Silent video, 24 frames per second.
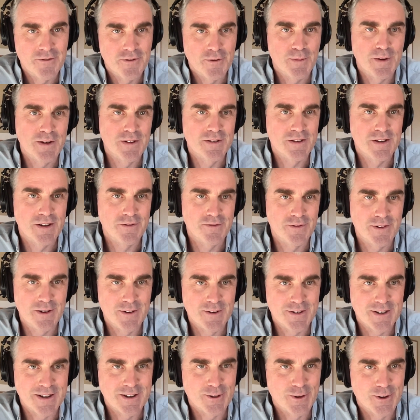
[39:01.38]
myself when I was
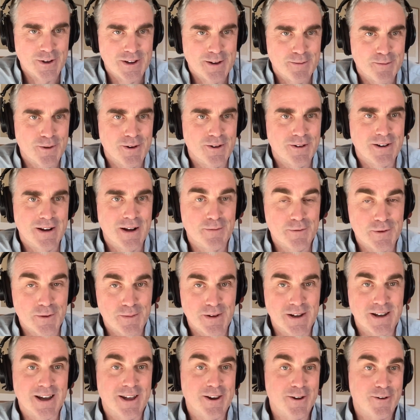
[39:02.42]
like looking at programs. I'm
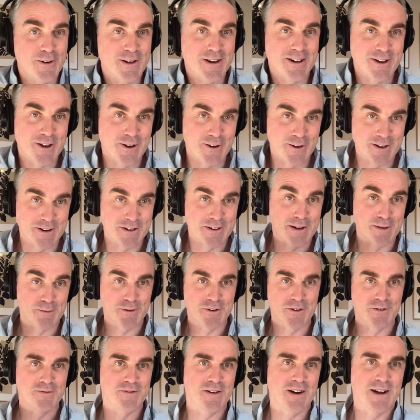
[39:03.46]
like, I don't want to go into
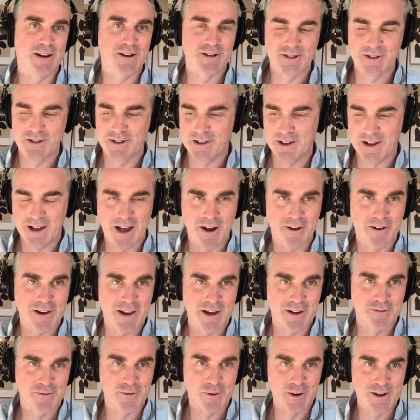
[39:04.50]
dumpster fire. So like, how can I
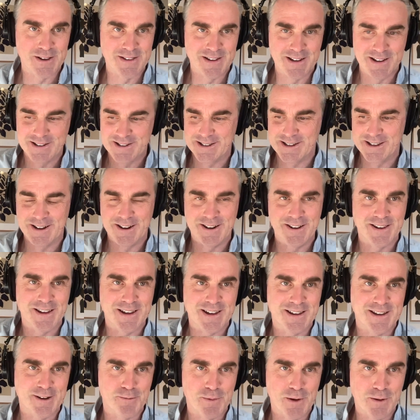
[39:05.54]
avoid this? You know, and
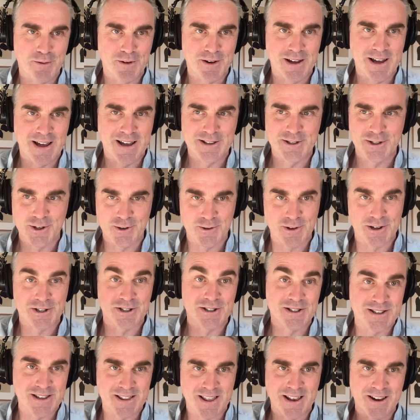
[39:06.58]
like get people to answer
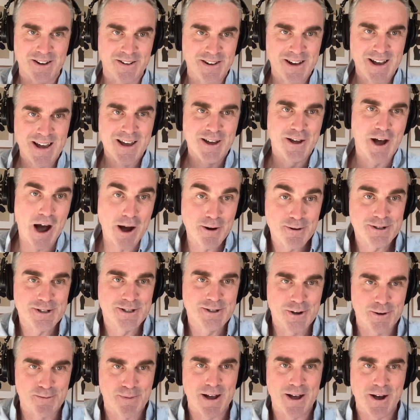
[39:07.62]
questions that they don't. I was
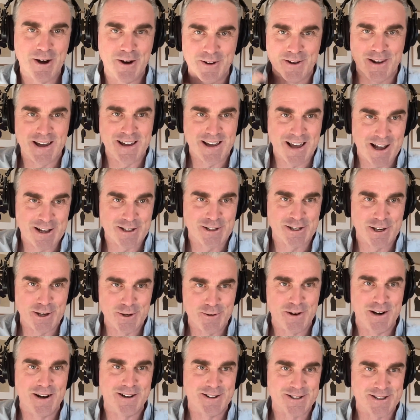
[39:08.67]
doing my own like
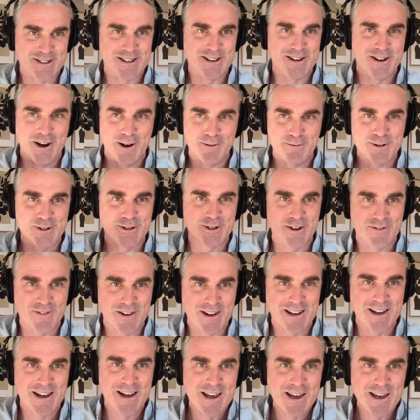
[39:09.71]
SQLs. You know, I'm just sort of
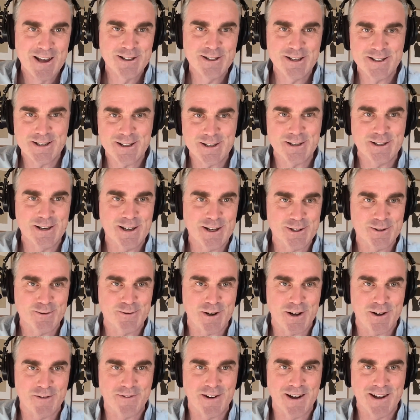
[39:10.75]
like, is this a sales
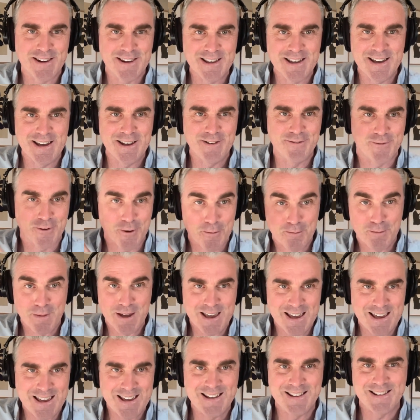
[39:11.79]
qualified lead for
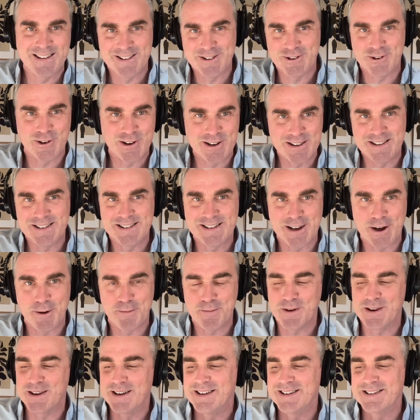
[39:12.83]
me to join this
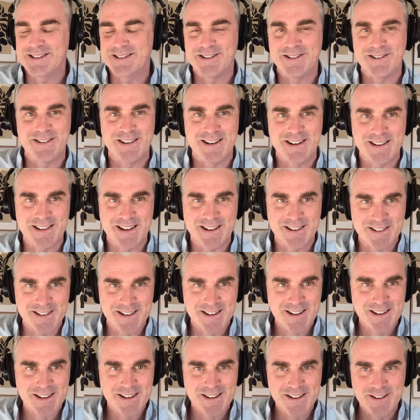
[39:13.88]
company? So like that
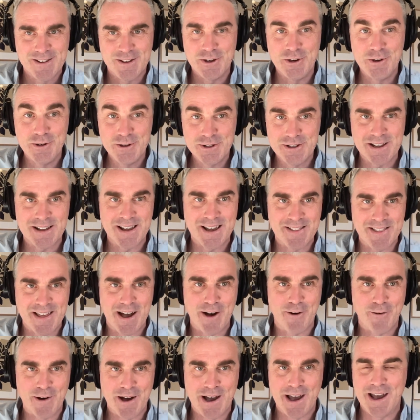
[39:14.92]
use it in
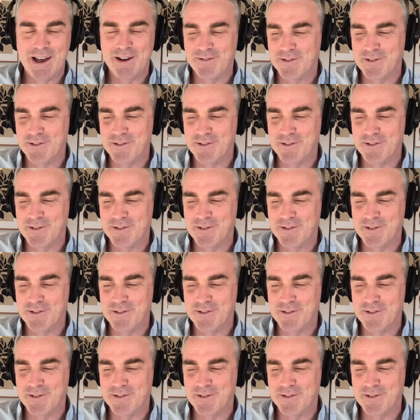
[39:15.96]
that way if